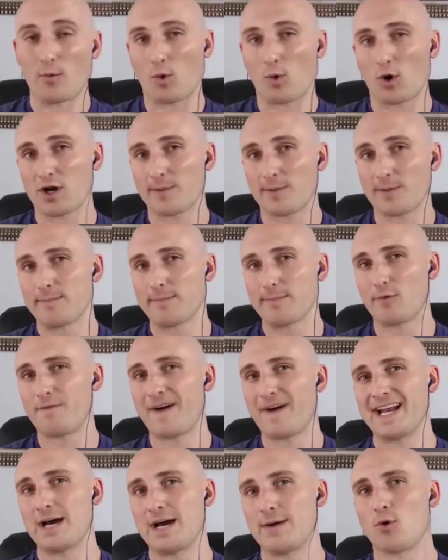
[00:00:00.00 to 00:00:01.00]
Where can people
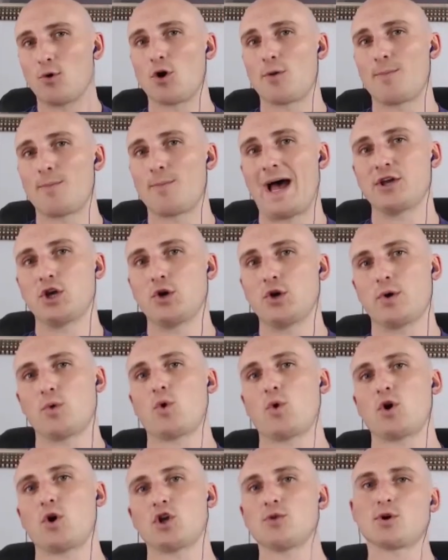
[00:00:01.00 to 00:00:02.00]
find out more about you,
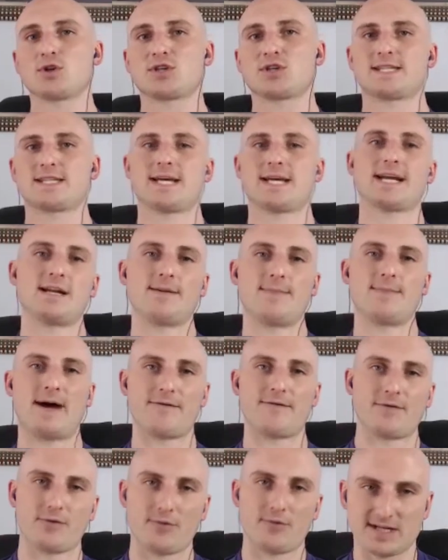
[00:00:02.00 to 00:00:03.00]
and what are you most excited
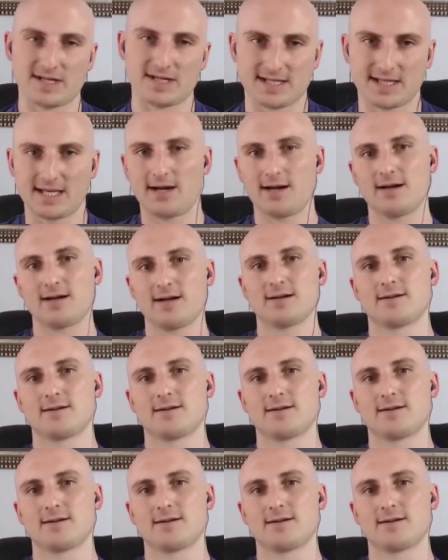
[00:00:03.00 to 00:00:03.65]
about for the rest of the year?